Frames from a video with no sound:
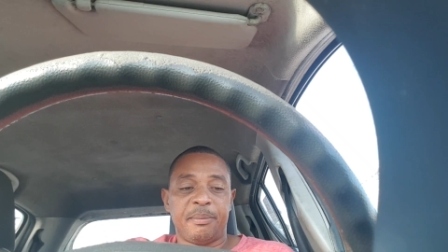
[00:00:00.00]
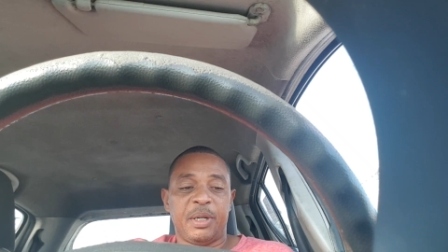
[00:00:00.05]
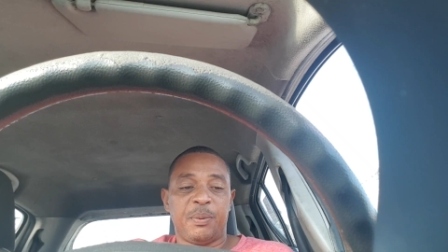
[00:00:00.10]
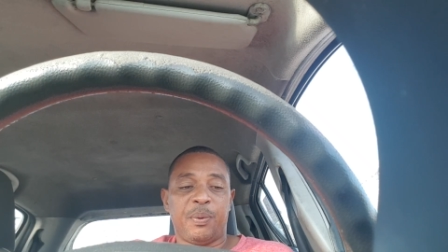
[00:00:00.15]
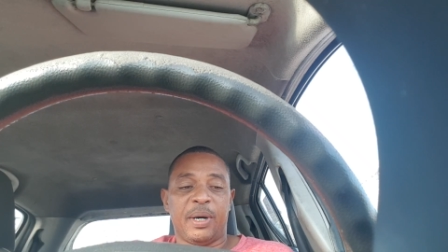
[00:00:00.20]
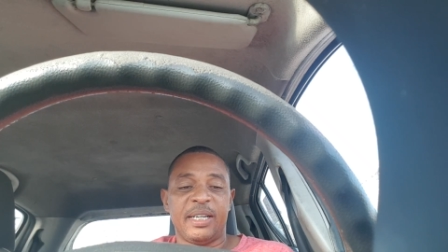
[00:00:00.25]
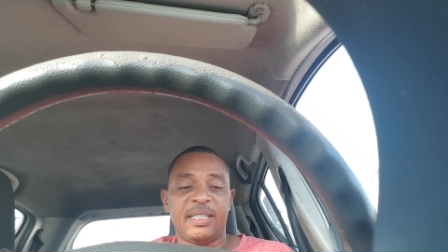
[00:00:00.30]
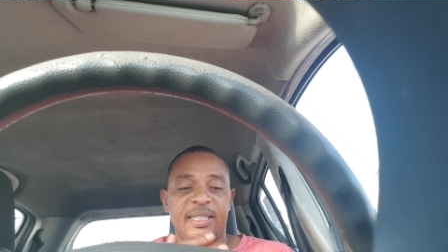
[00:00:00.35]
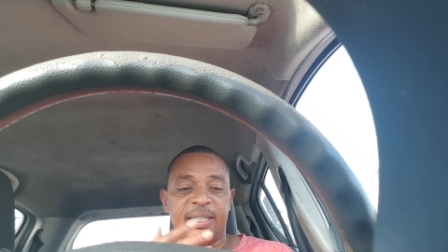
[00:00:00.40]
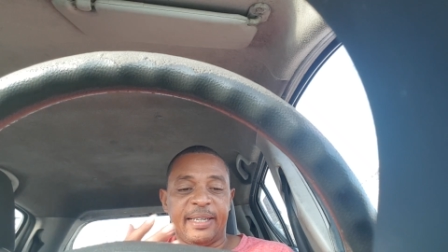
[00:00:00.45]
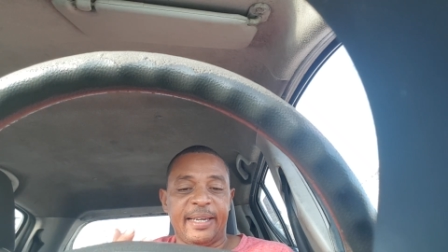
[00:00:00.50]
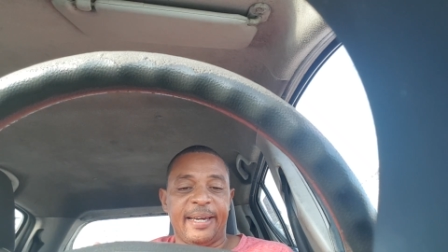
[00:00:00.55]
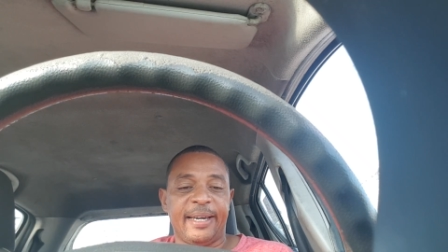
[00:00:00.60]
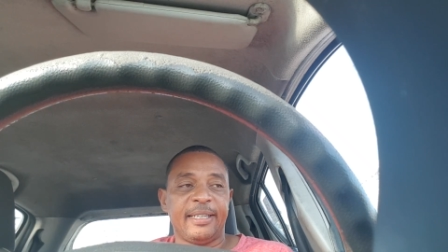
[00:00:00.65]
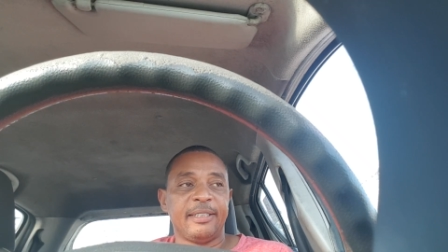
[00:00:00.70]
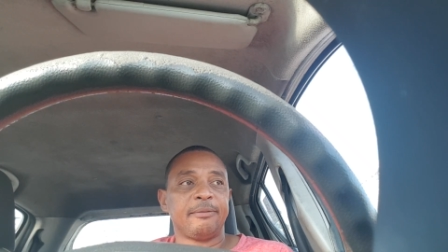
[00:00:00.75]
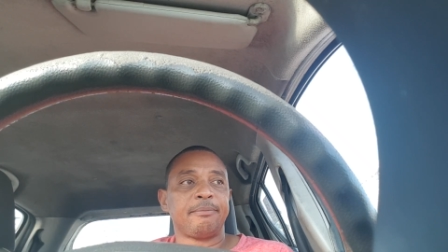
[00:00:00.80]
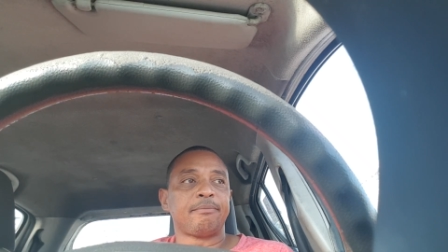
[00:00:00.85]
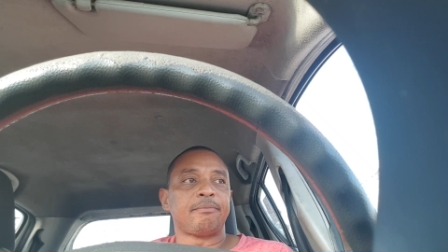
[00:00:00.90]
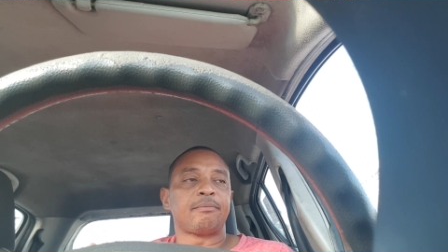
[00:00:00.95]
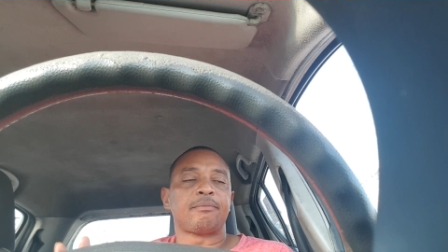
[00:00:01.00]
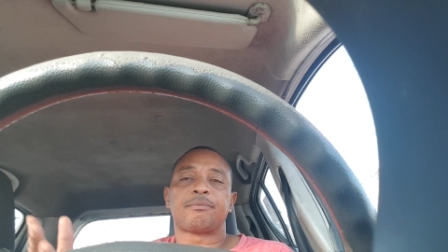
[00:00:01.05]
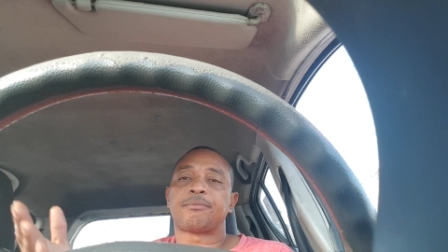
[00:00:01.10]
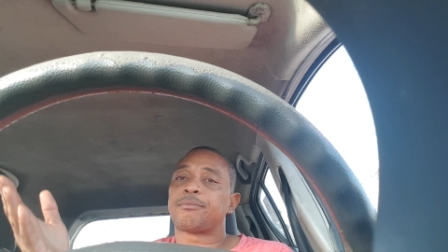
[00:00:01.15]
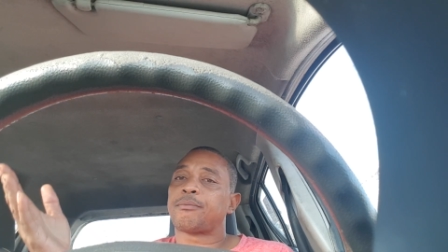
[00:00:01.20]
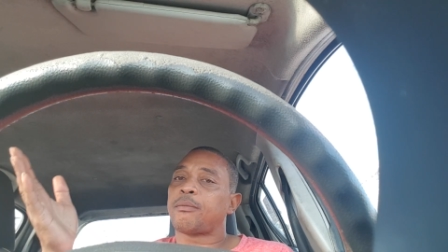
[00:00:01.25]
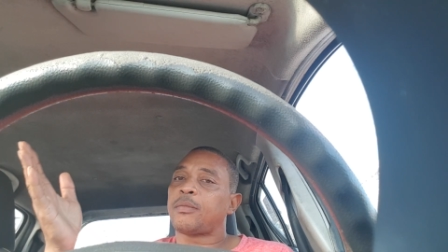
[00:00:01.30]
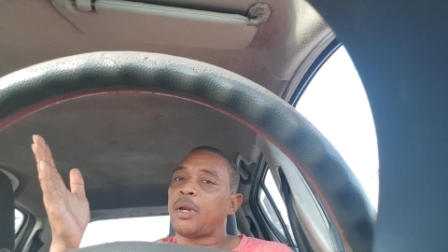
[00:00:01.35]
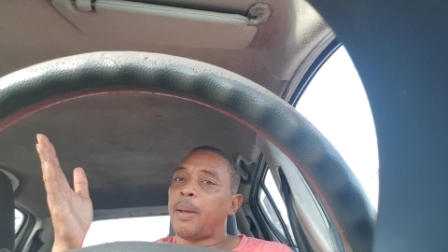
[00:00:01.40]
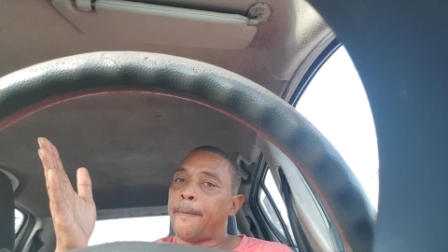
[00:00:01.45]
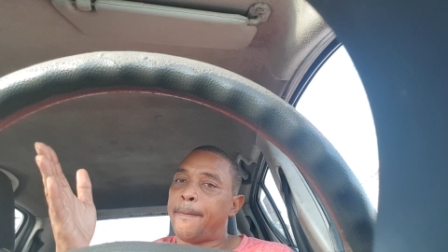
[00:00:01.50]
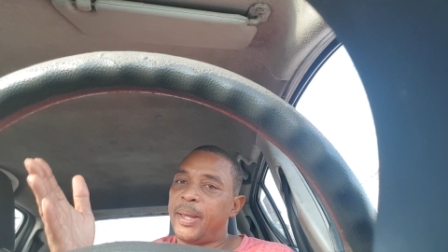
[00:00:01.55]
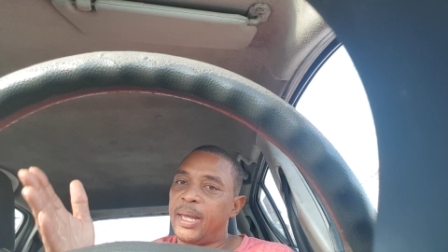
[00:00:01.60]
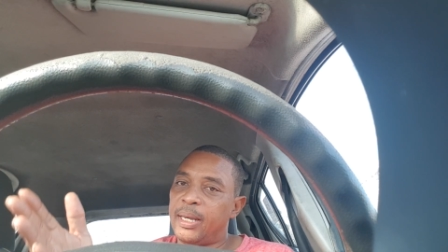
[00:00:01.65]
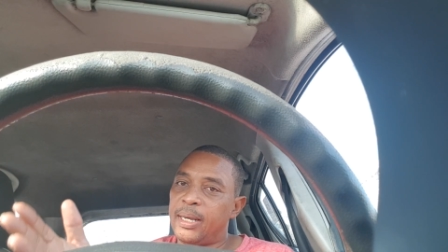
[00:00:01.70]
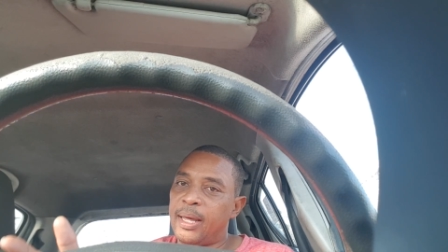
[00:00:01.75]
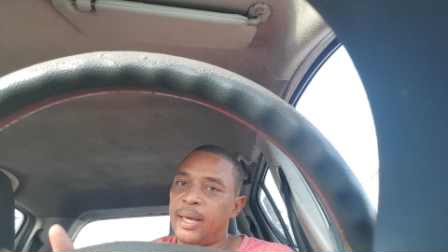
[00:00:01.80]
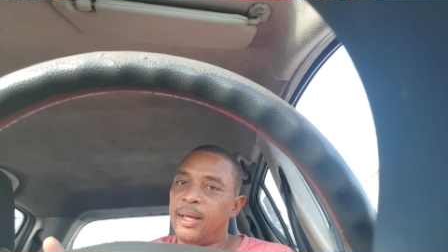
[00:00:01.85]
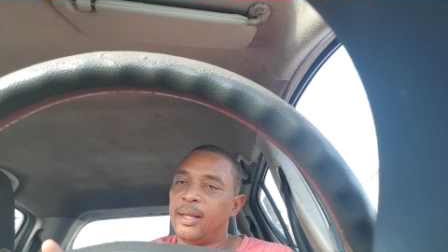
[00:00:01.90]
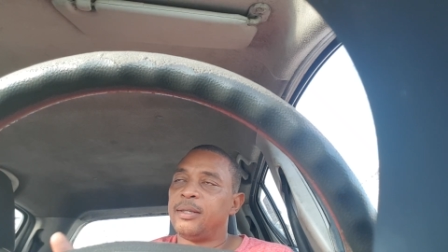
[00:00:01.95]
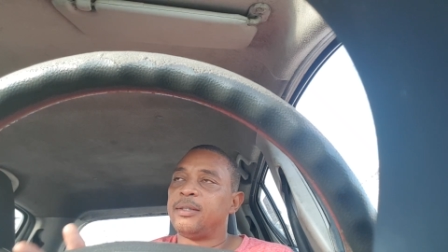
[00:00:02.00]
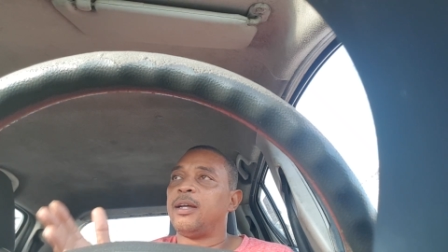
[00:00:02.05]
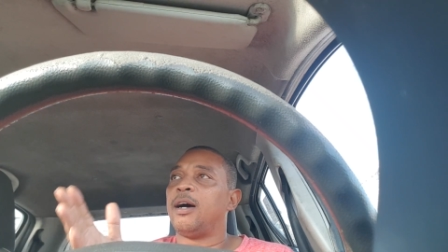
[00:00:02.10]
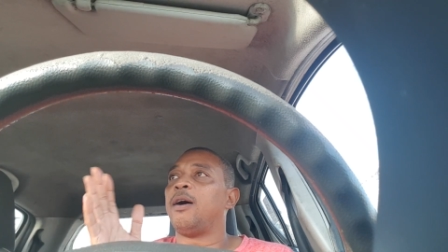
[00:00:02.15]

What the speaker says: But once again, being held